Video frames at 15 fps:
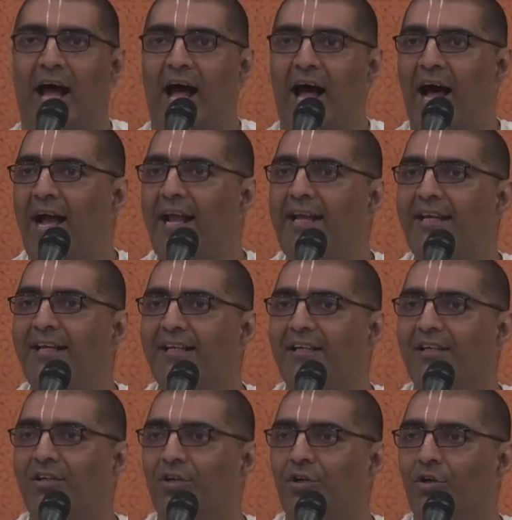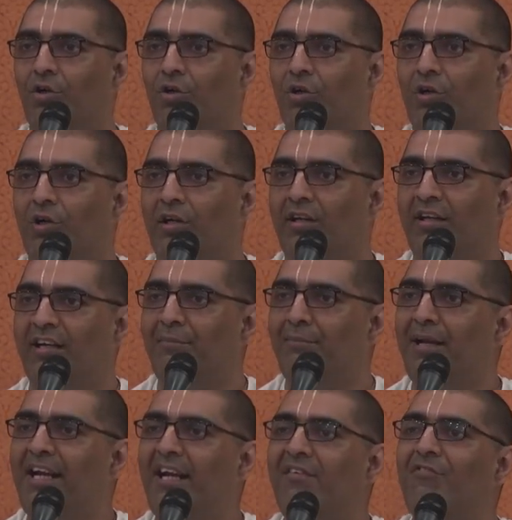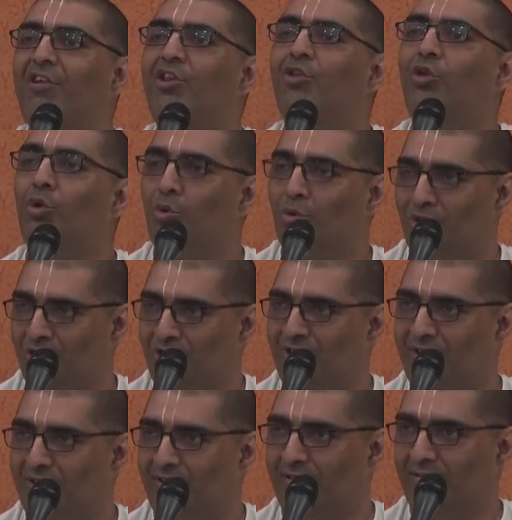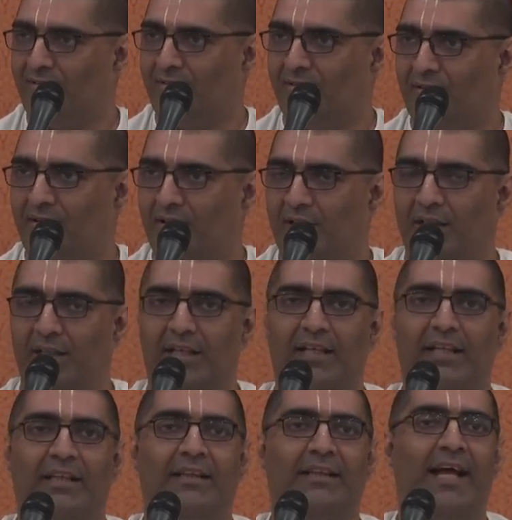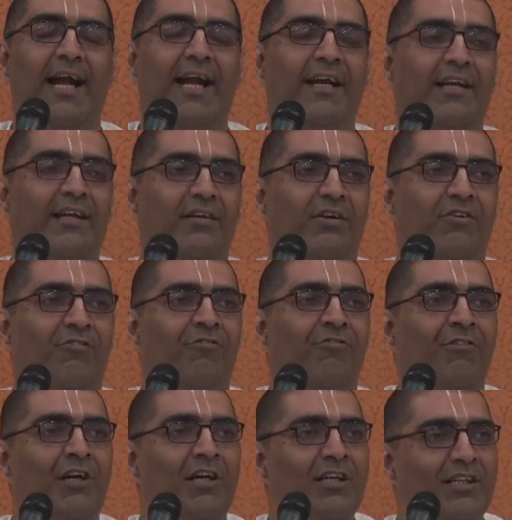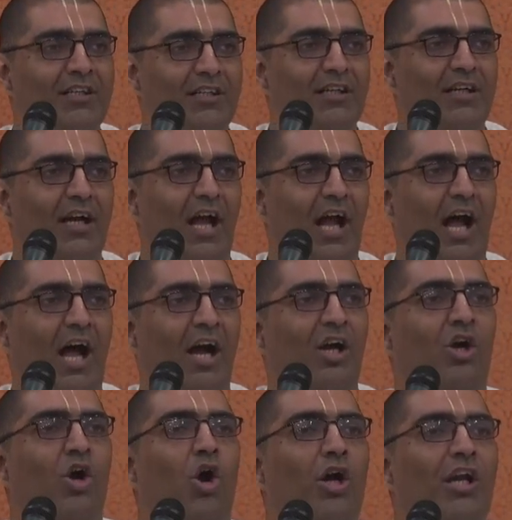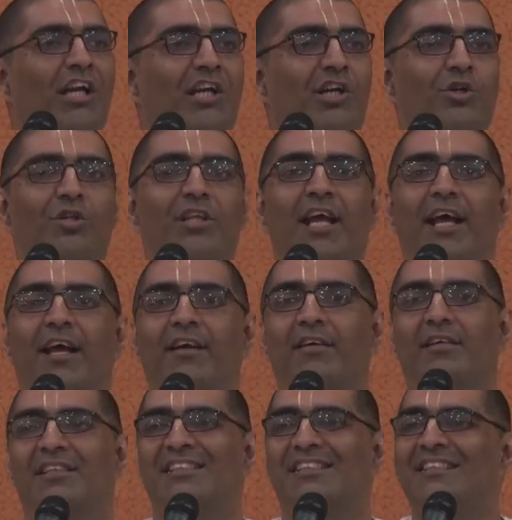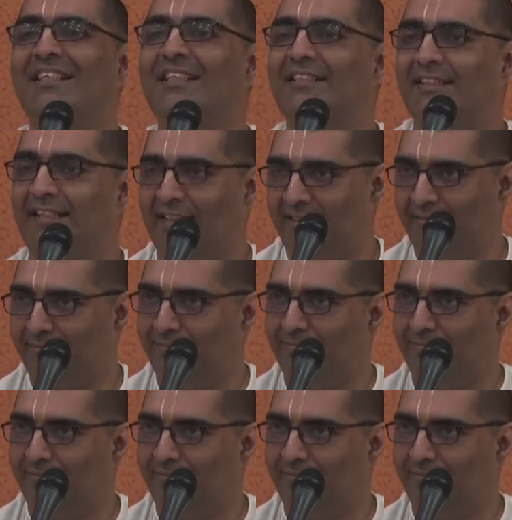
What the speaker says: I remain with those that work according to their skill set.